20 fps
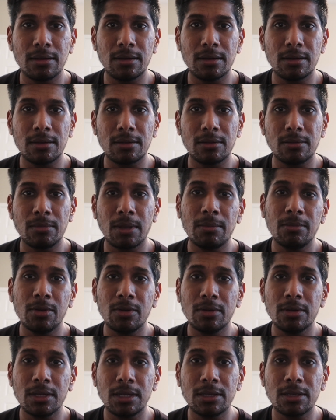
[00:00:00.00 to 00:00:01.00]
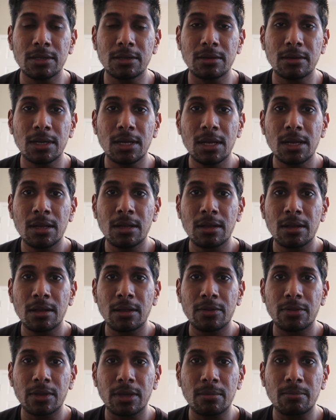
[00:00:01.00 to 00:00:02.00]
Uh, maybe you need to
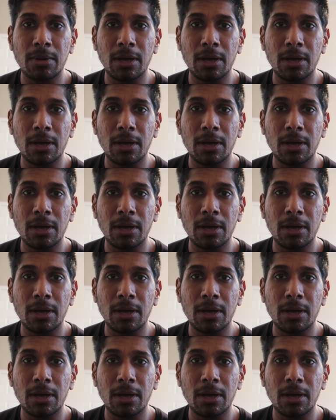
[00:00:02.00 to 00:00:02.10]
think